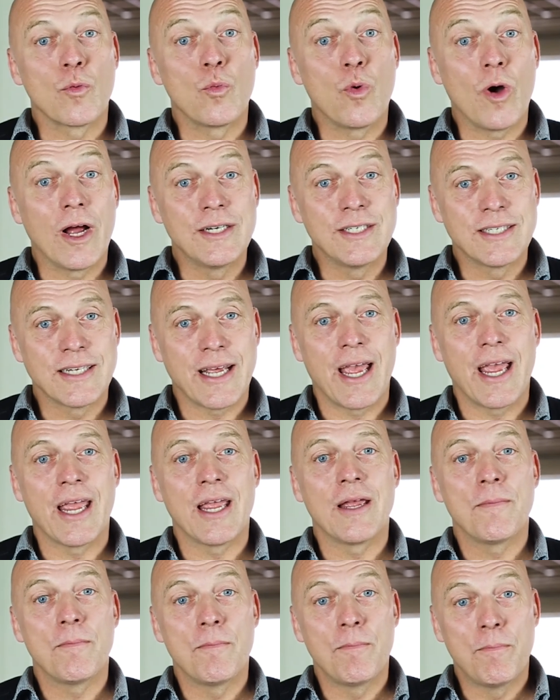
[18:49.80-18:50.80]
one
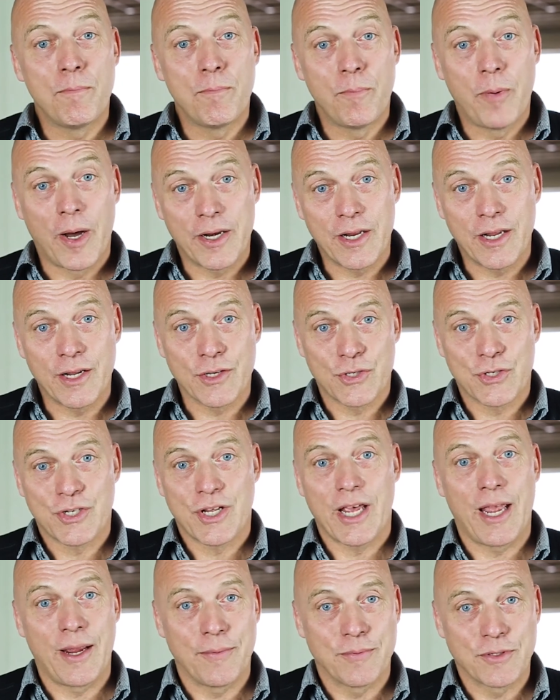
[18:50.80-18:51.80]
day, Buddy
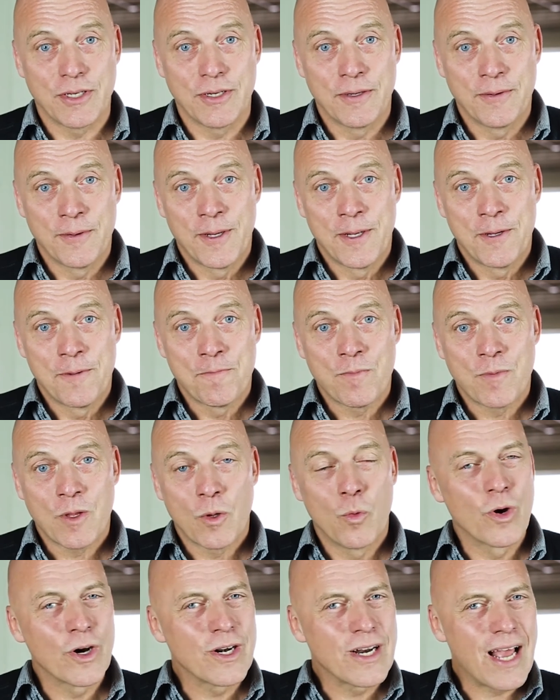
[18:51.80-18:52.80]
escaped.
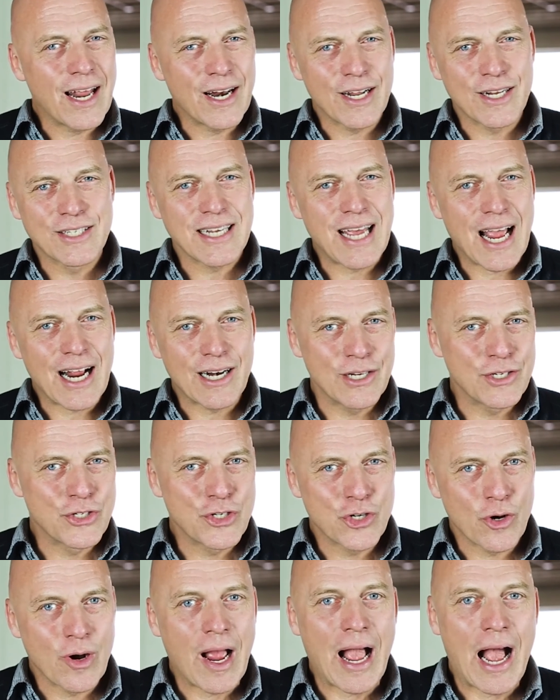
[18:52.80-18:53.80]
We're not exactly
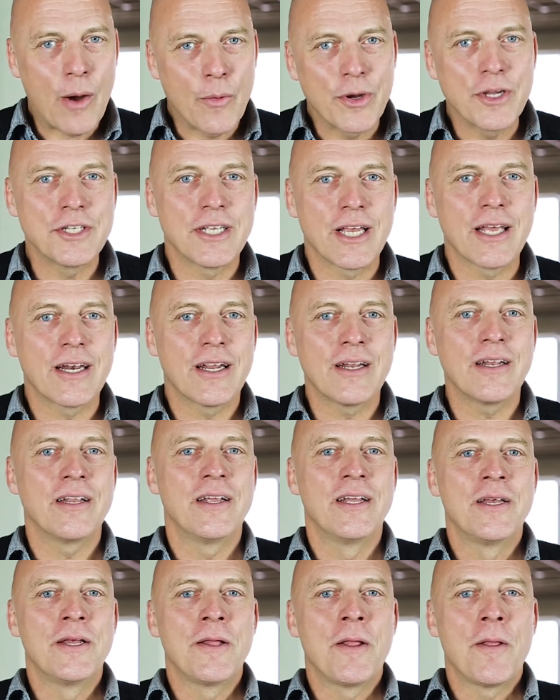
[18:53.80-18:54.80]
sure how he did it,
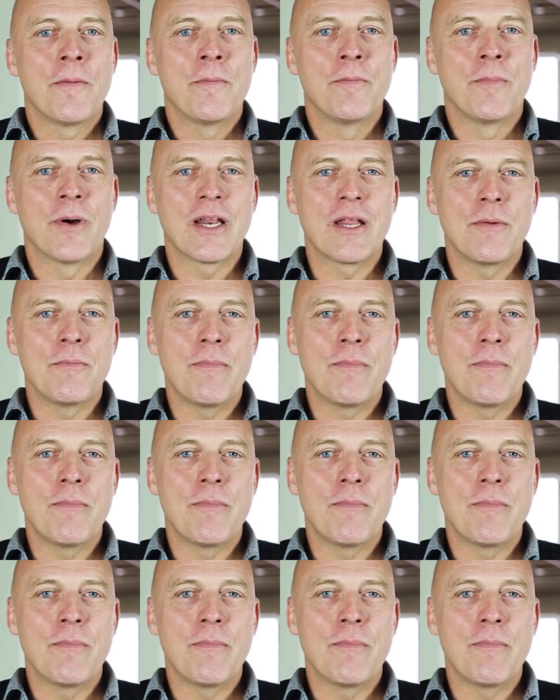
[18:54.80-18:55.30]
but he